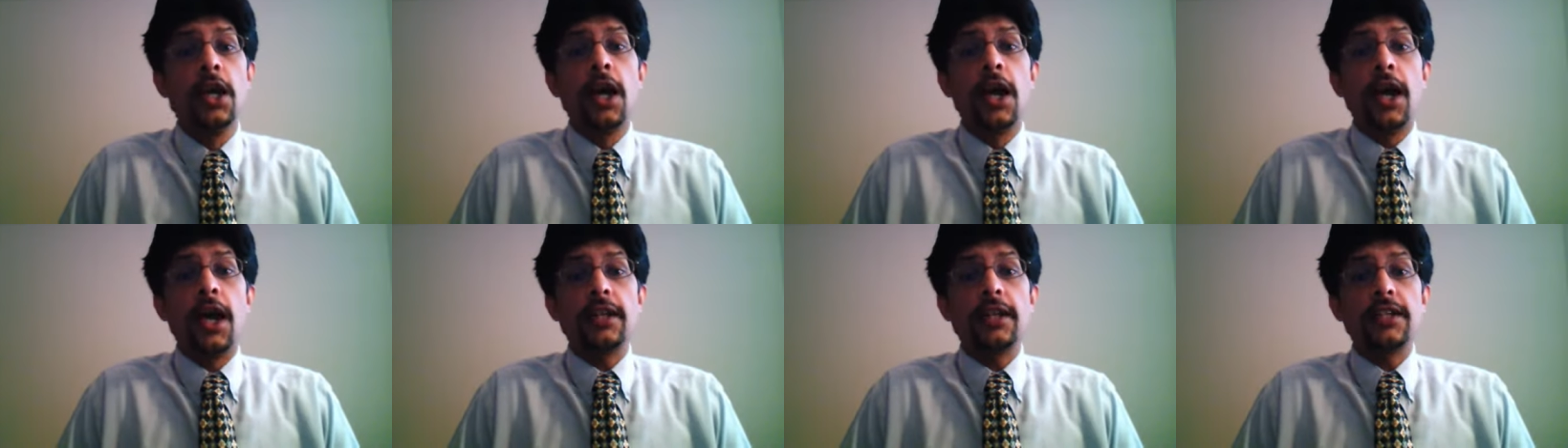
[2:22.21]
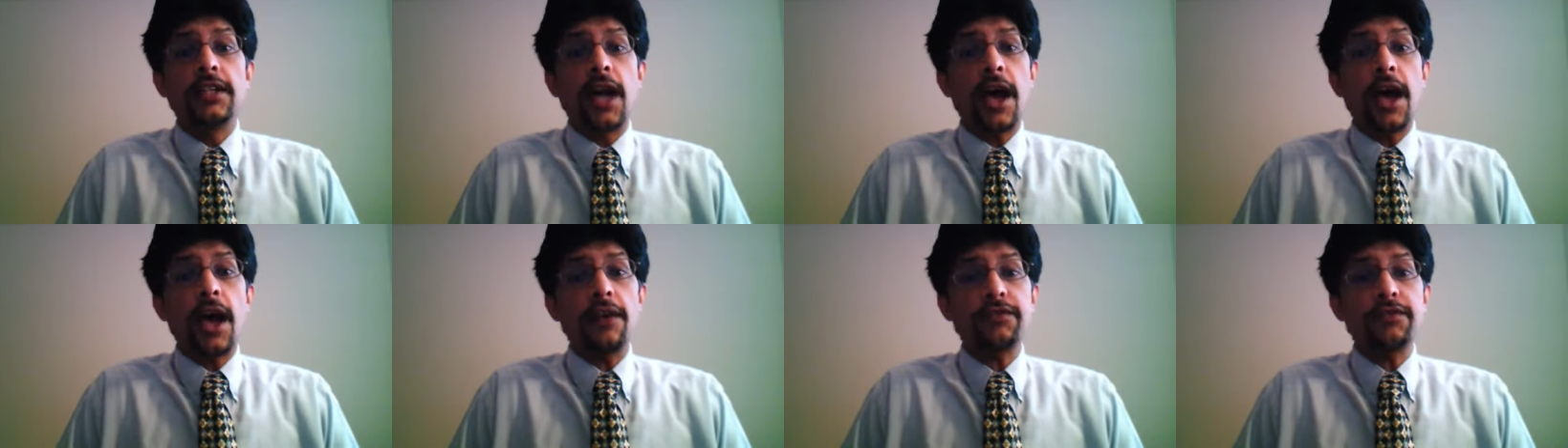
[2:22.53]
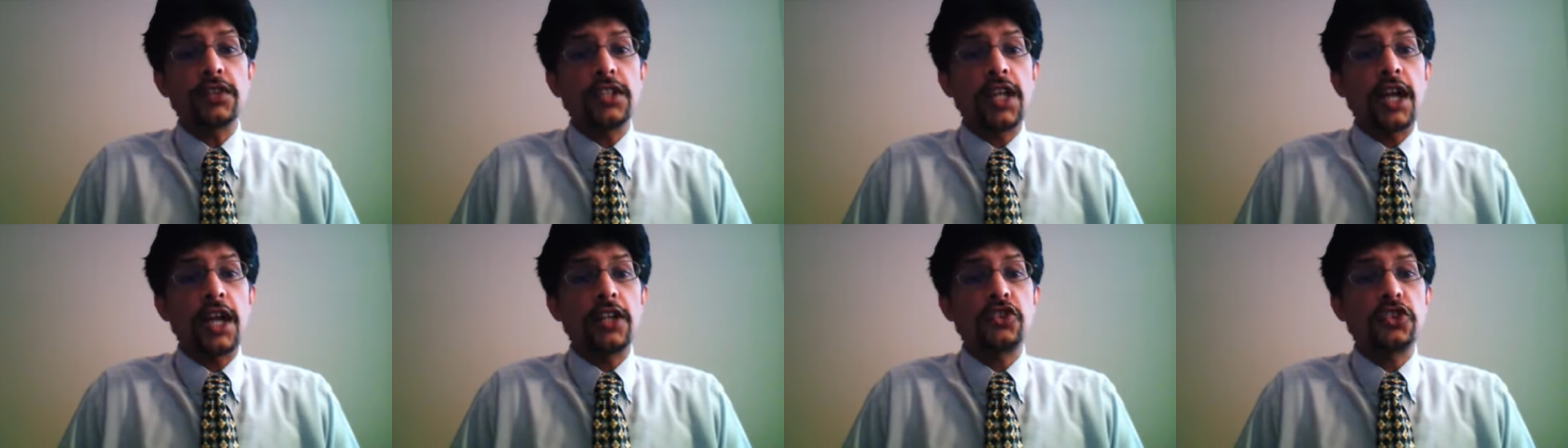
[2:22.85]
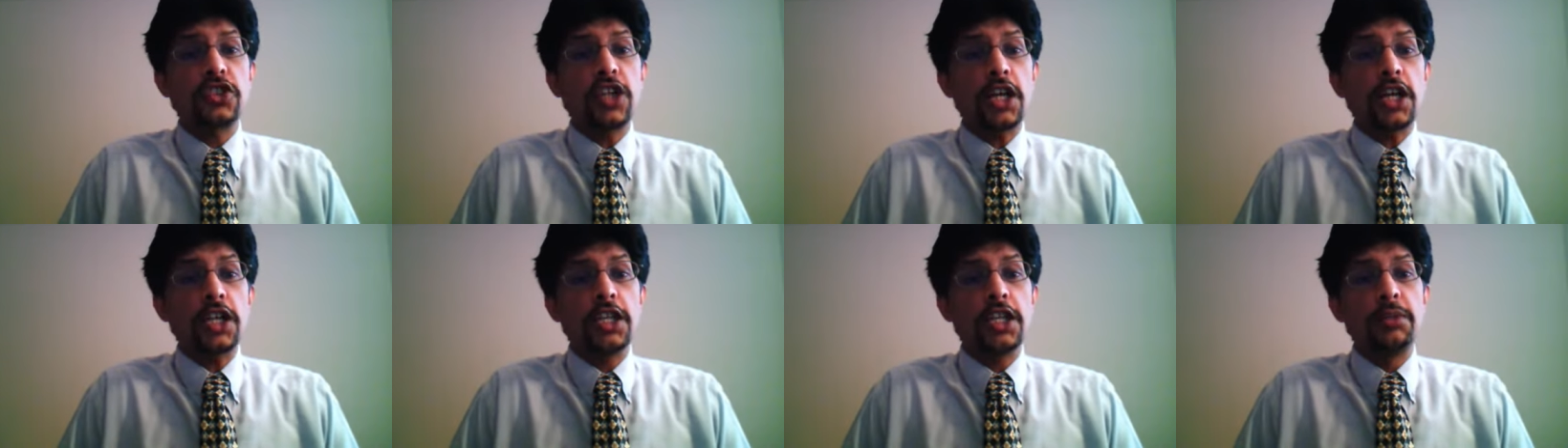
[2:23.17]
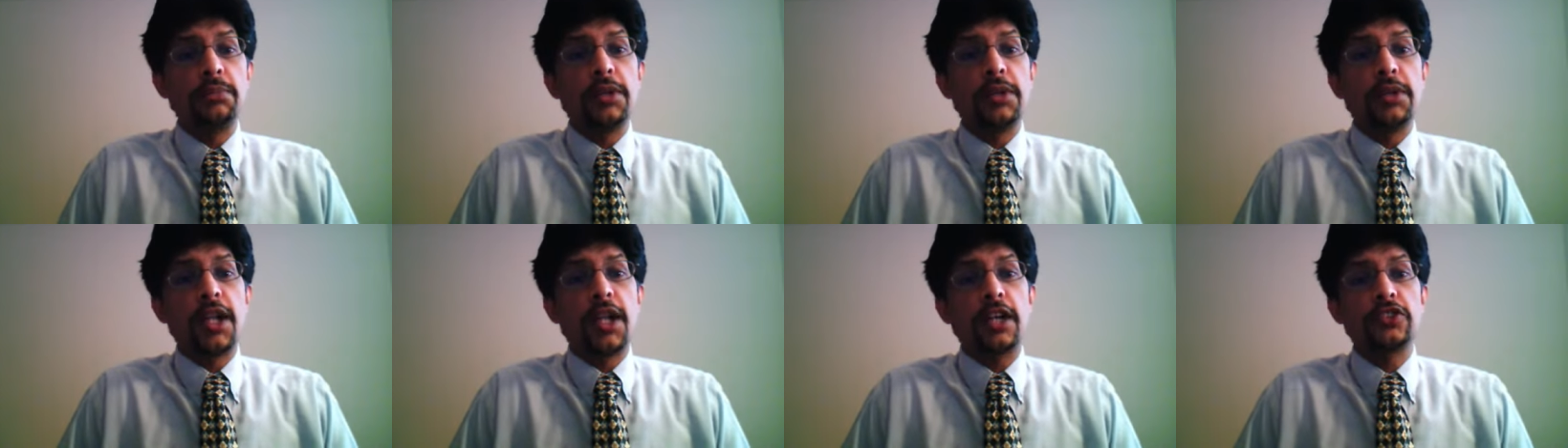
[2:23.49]
And after that,
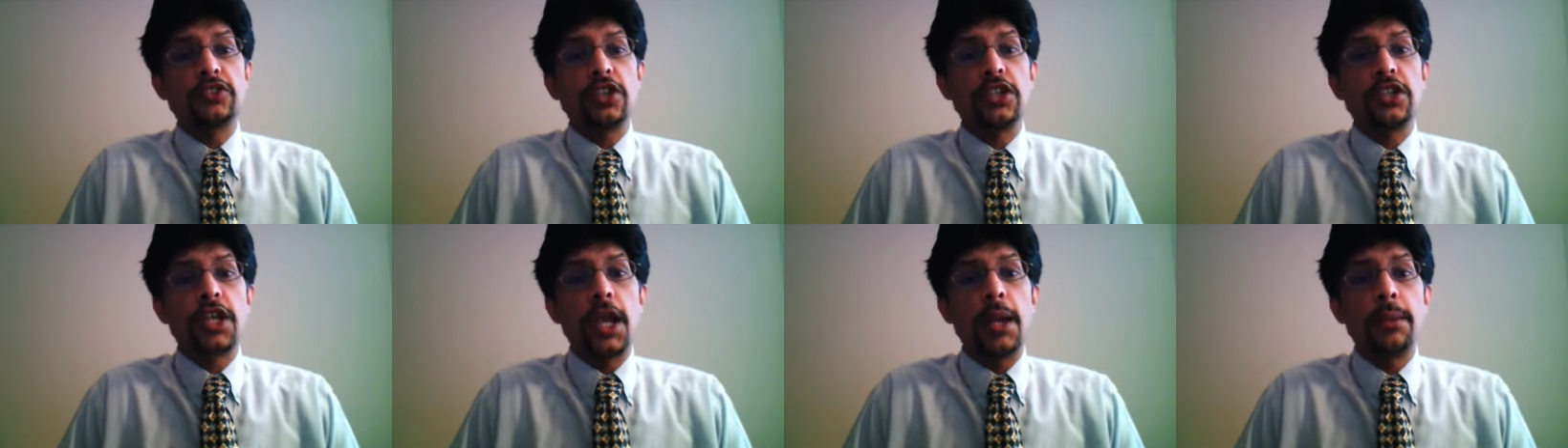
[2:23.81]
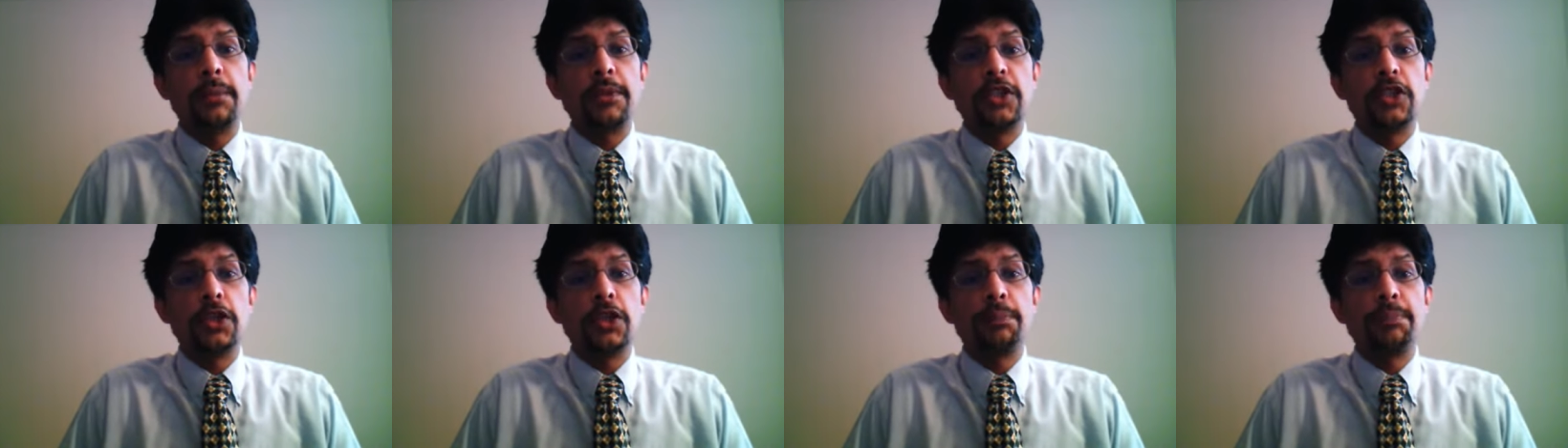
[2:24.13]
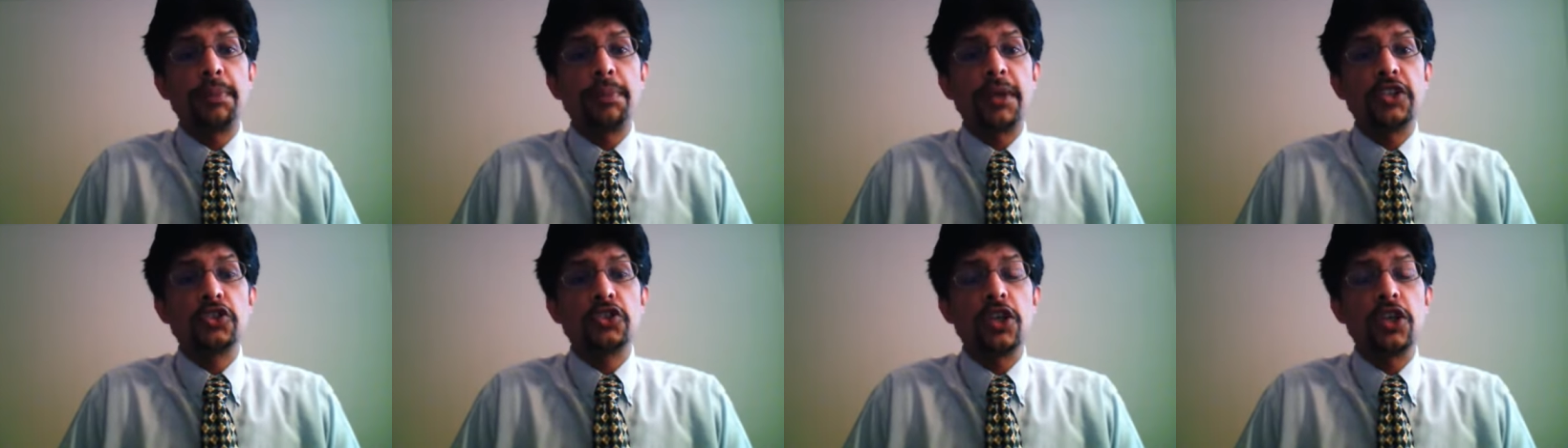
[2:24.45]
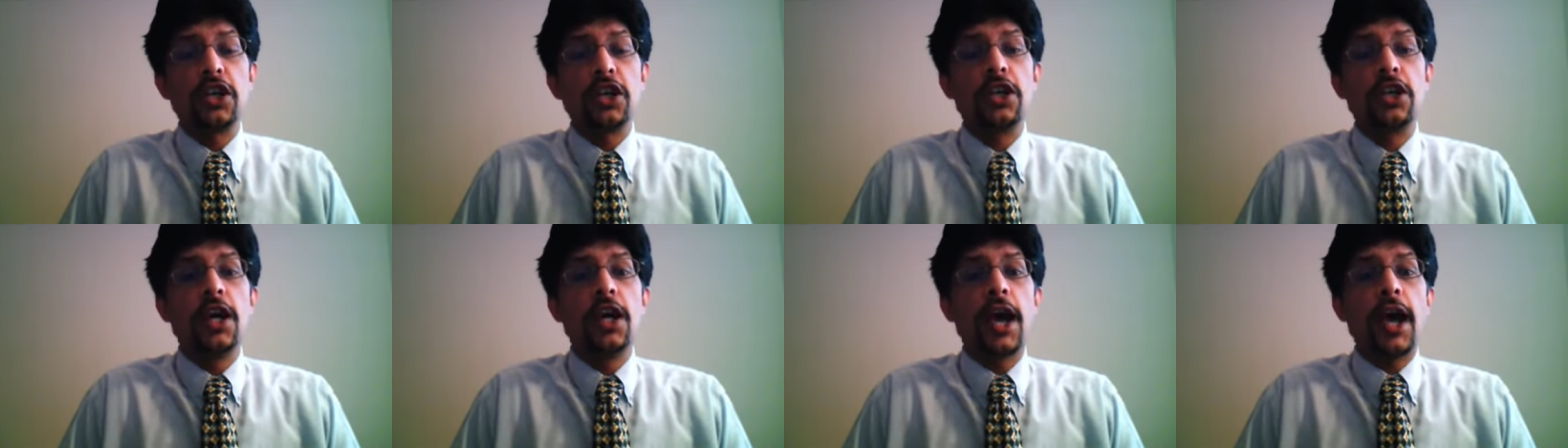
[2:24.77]
Shakib Al Hasan came into the picture